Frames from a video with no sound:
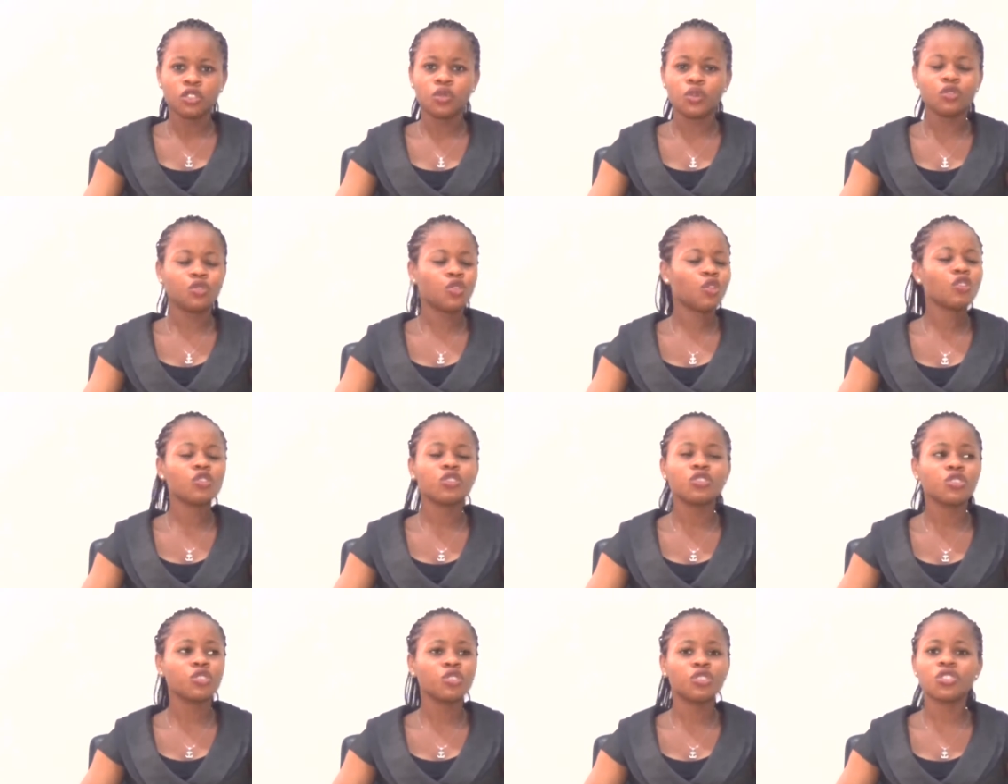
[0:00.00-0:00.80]
You
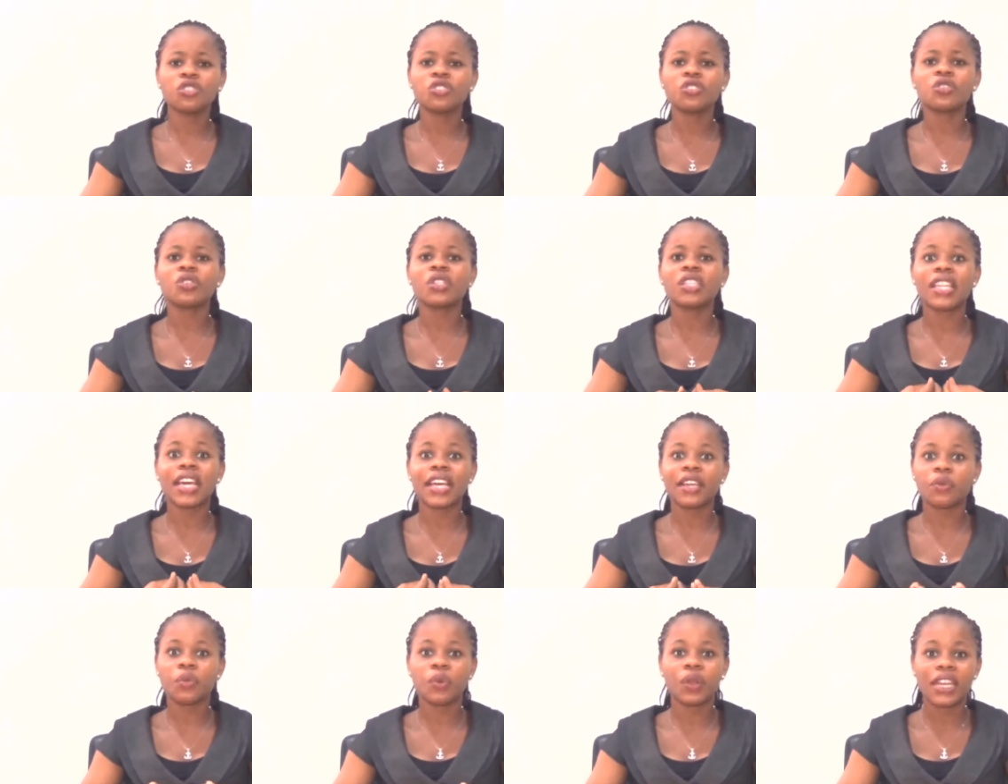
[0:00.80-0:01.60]
just don't
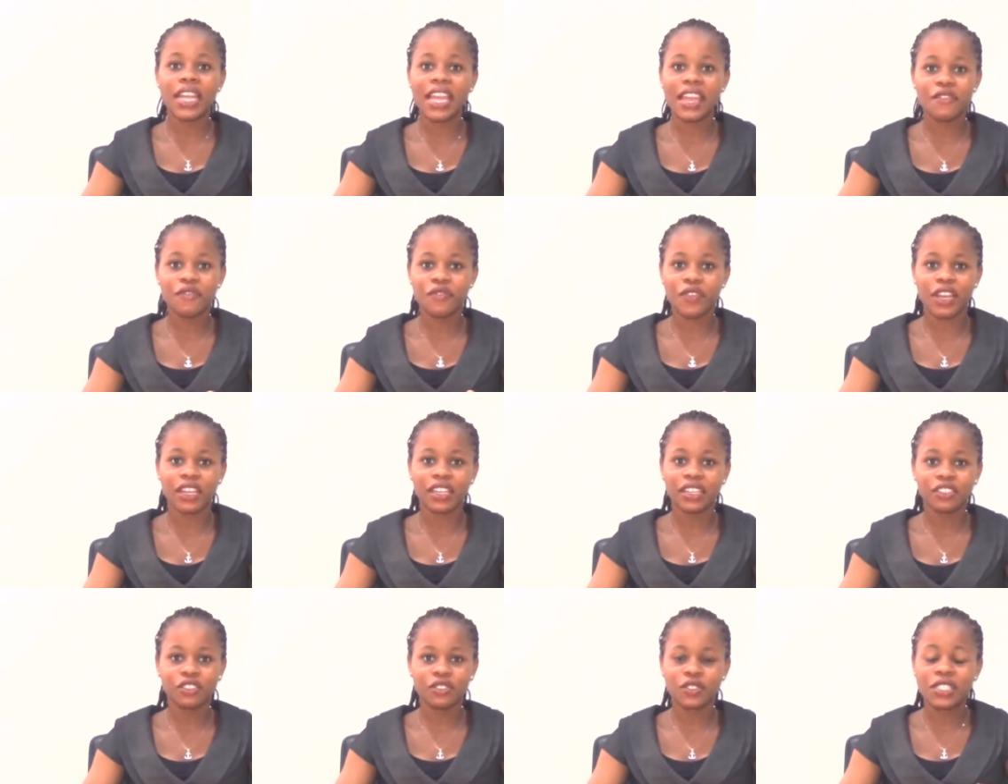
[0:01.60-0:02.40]
like
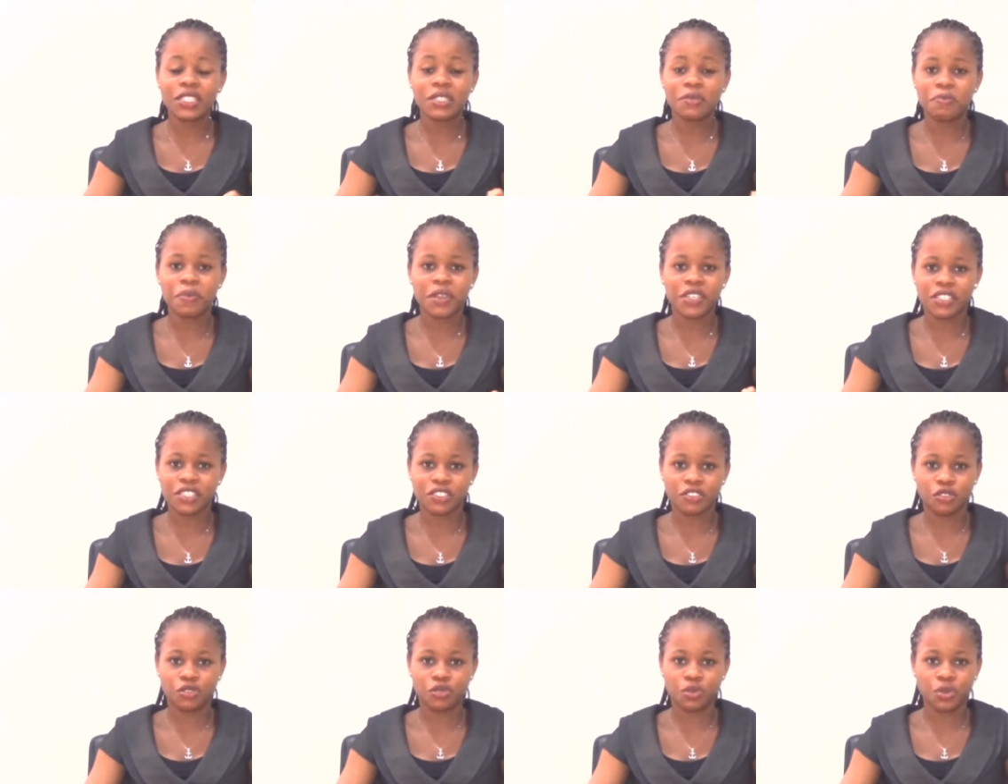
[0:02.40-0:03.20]
whatever you see the
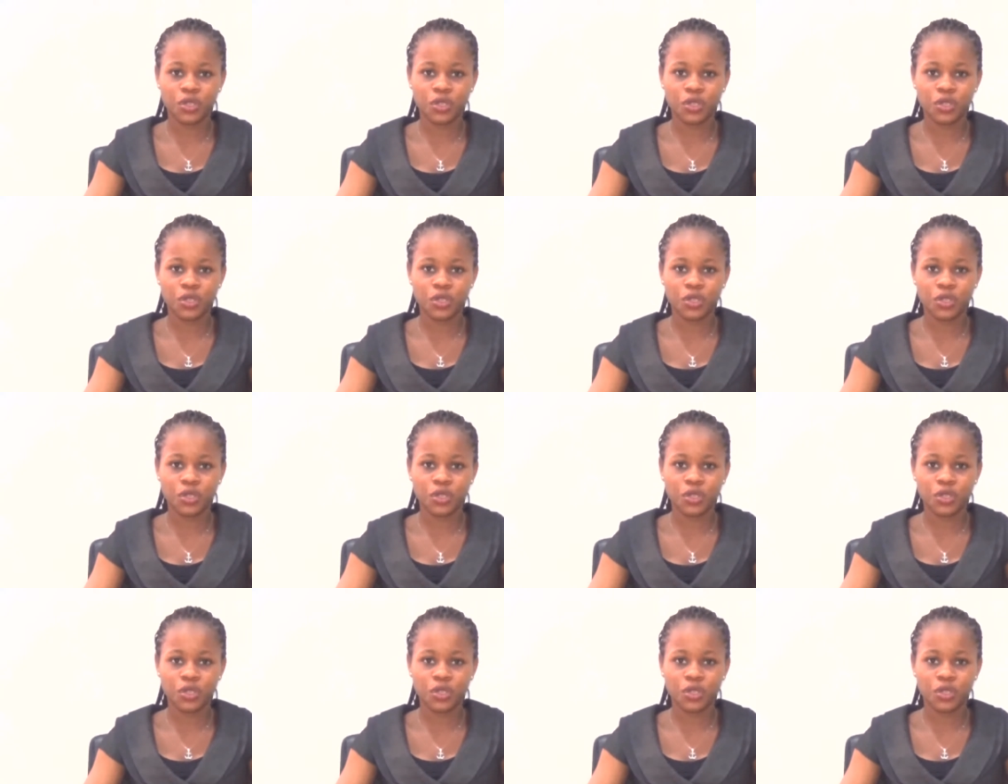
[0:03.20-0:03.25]
person